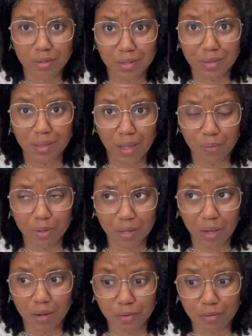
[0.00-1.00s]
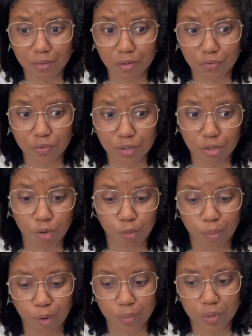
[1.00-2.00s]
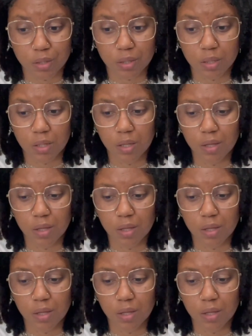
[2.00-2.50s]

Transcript: because that would kind of defeat the whole purpose.